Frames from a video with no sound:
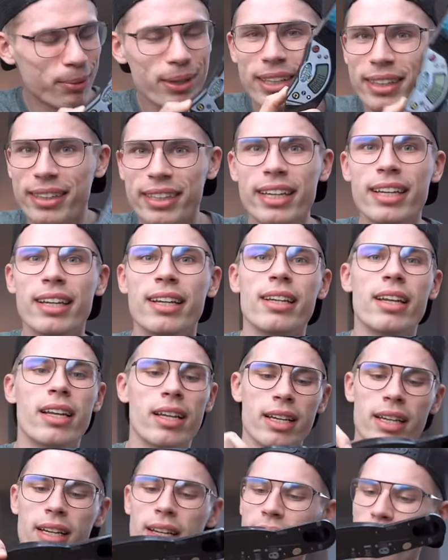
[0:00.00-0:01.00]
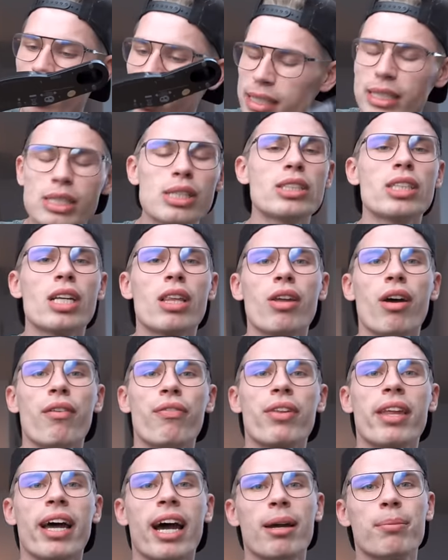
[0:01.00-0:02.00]
but it didn't. Such a
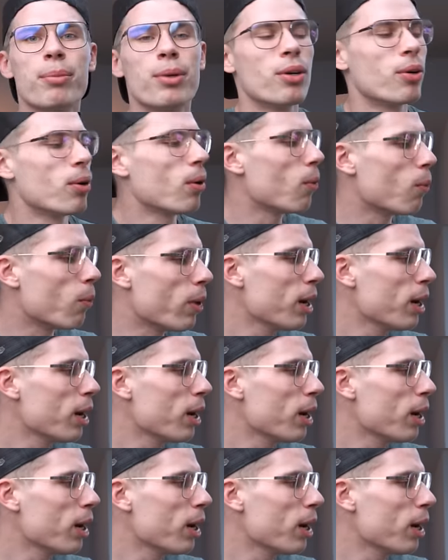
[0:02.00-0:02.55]
tough timer.